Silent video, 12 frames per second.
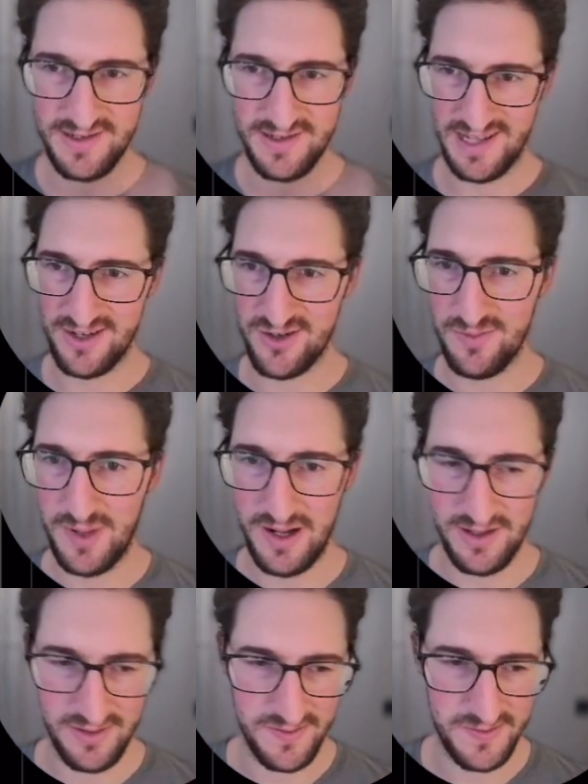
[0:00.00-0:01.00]
/
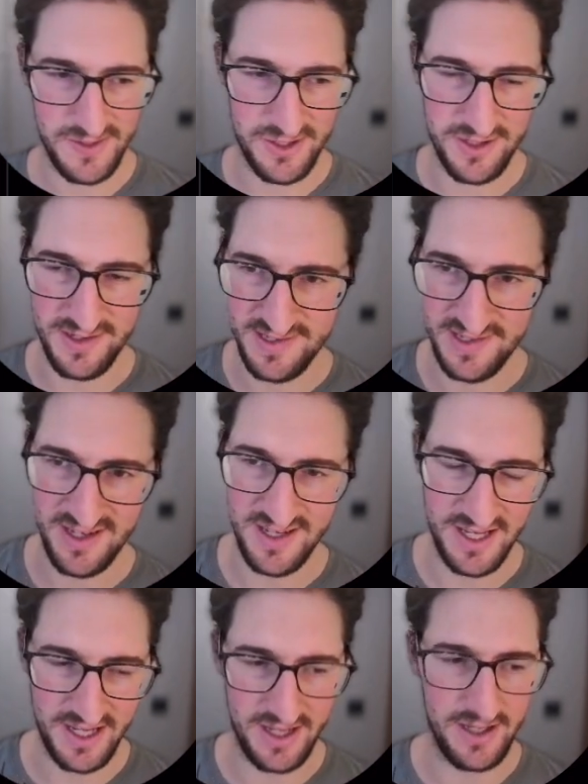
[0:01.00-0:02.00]
compiled, which is
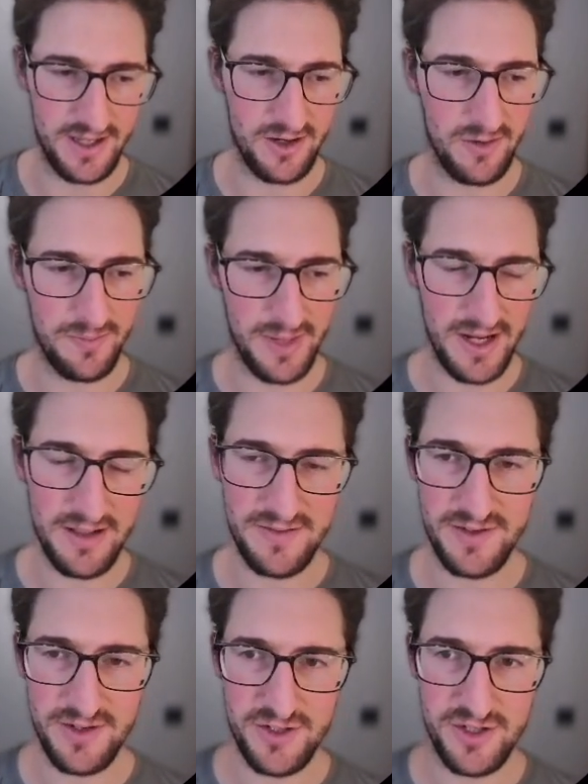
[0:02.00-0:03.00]
a compiled
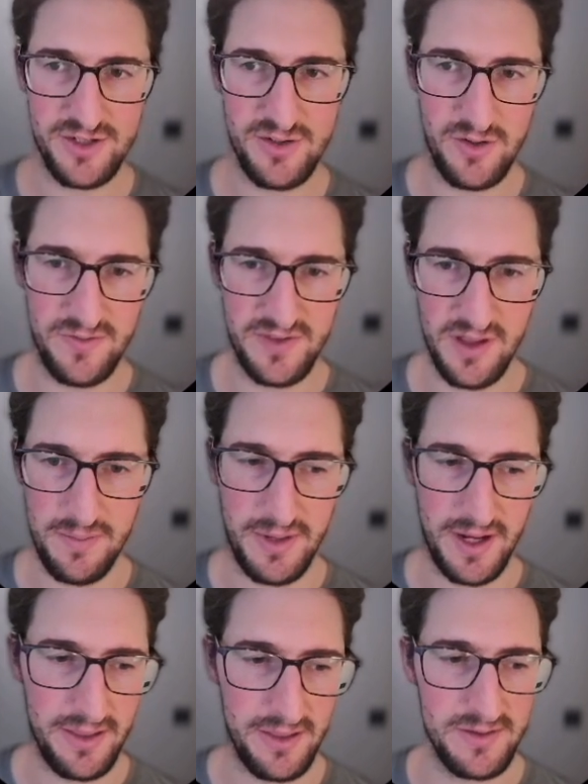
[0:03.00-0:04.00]
version of the
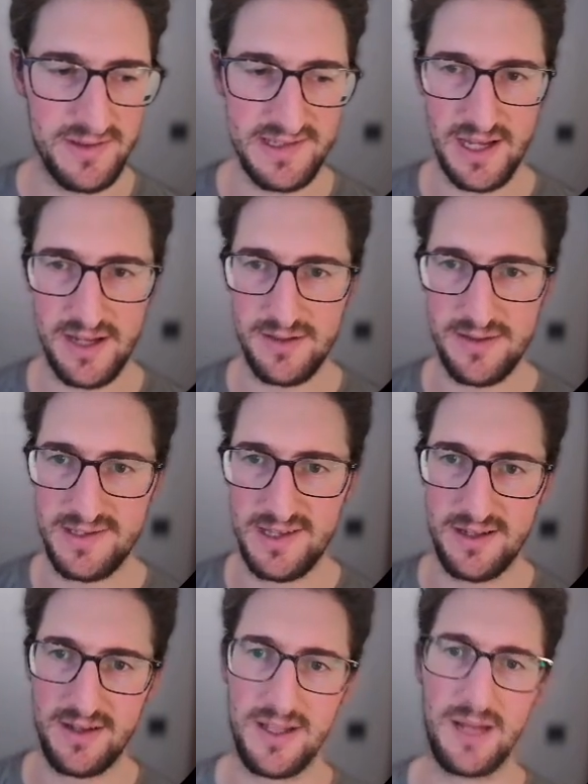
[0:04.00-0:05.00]
Python
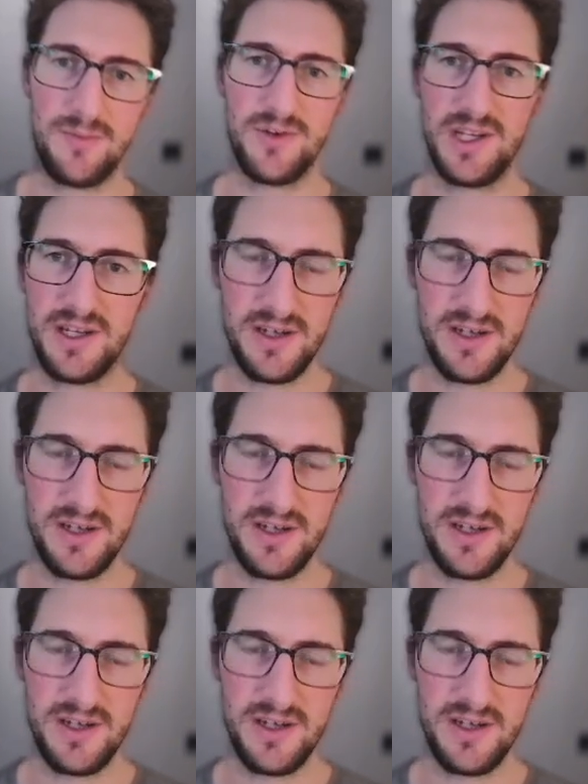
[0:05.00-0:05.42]
standard library.